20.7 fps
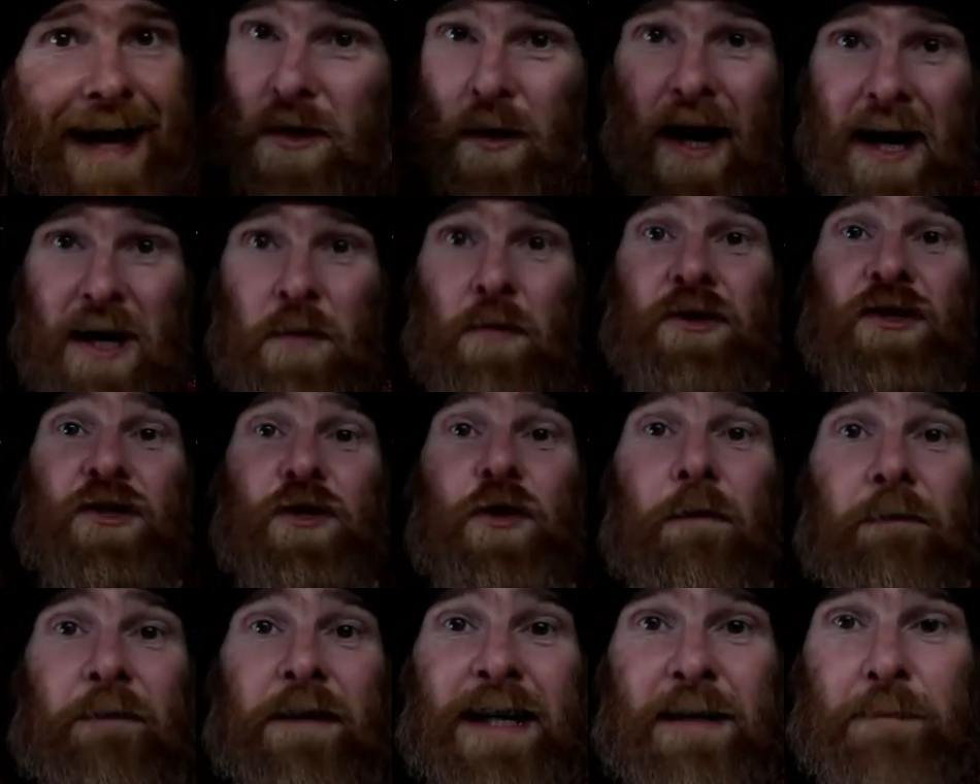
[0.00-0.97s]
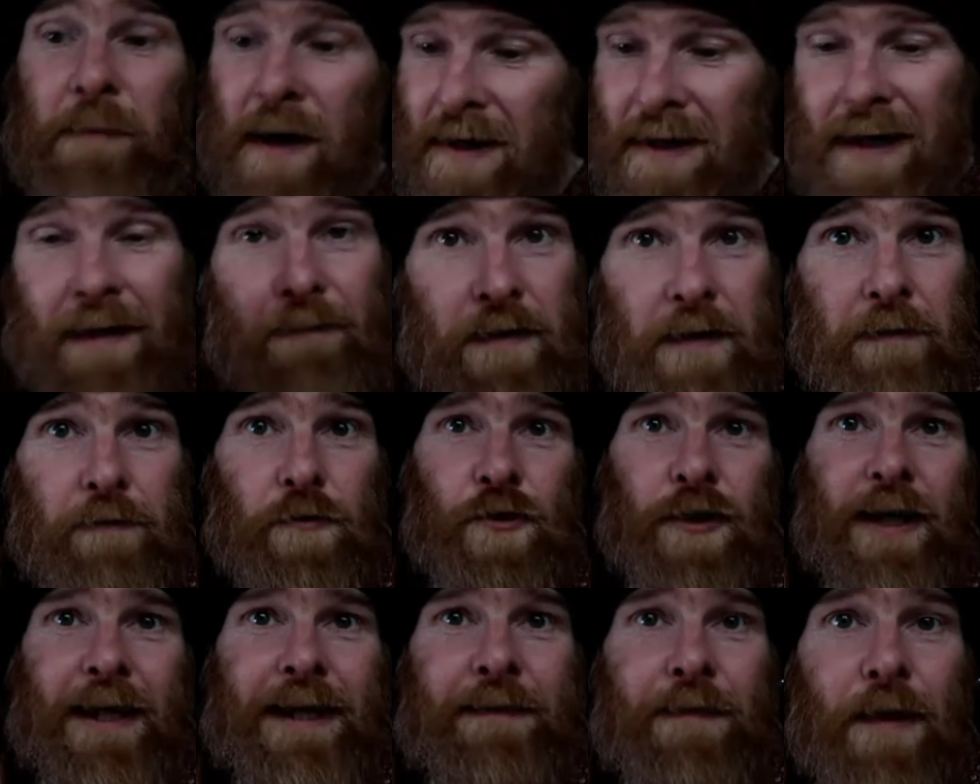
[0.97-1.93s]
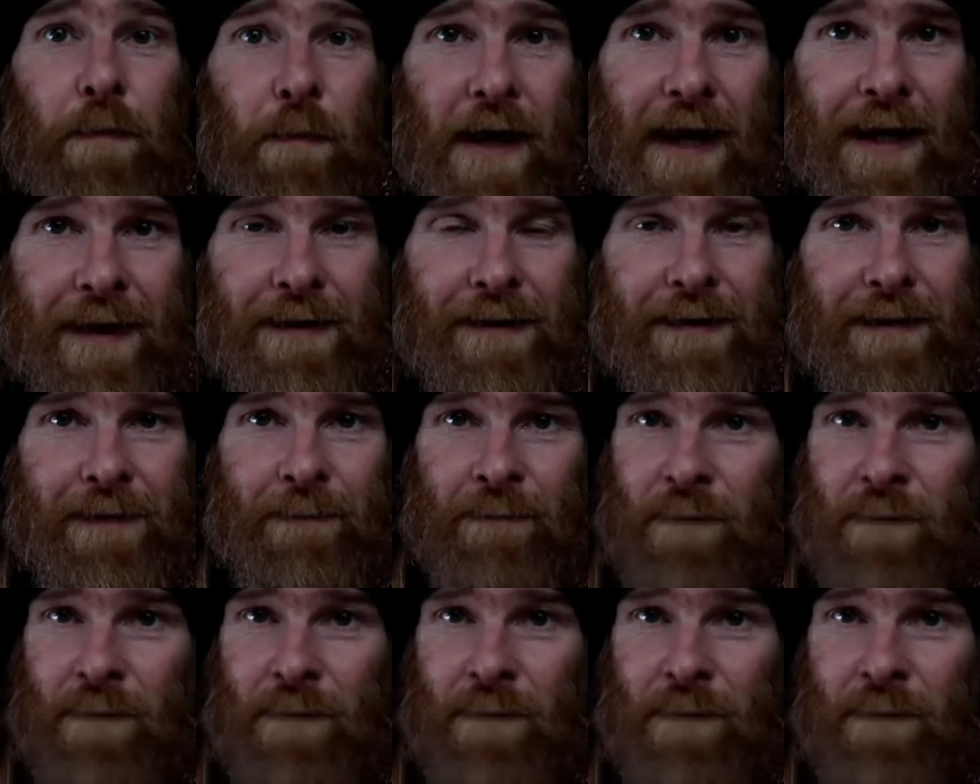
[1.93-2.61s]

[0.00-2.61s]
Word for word: So I want your feedback. If you've tried the blaand,